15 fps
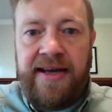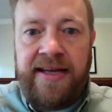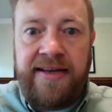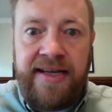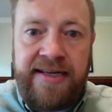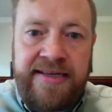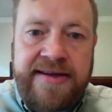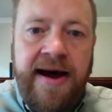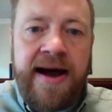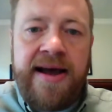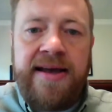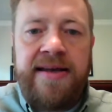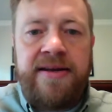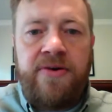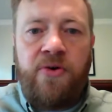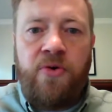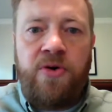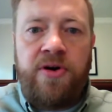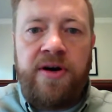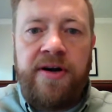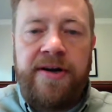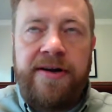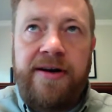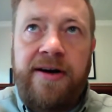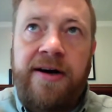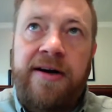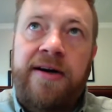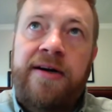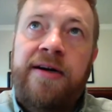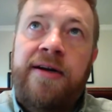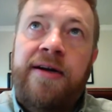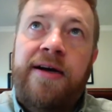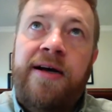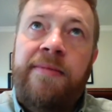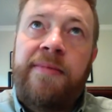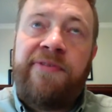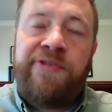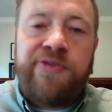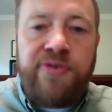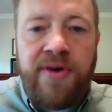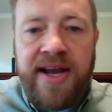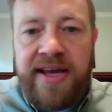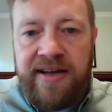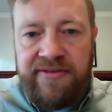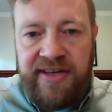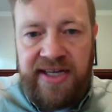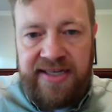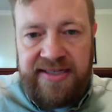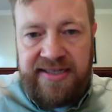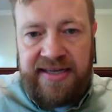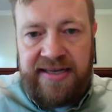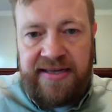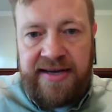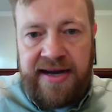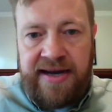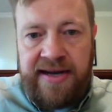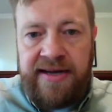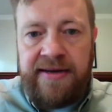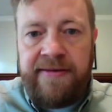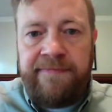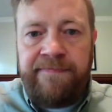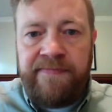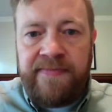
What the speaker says: and dying or are afraid of getting sick and dying,